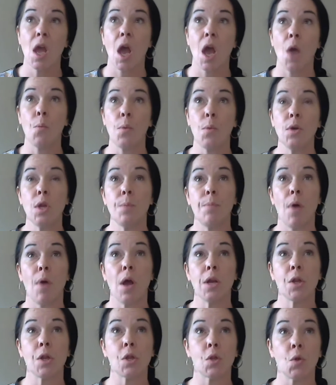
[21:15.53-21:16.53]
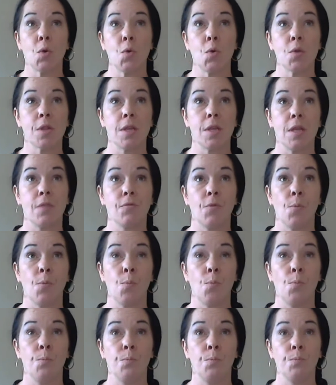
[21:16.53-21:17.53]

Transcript: And when you buy the sauces from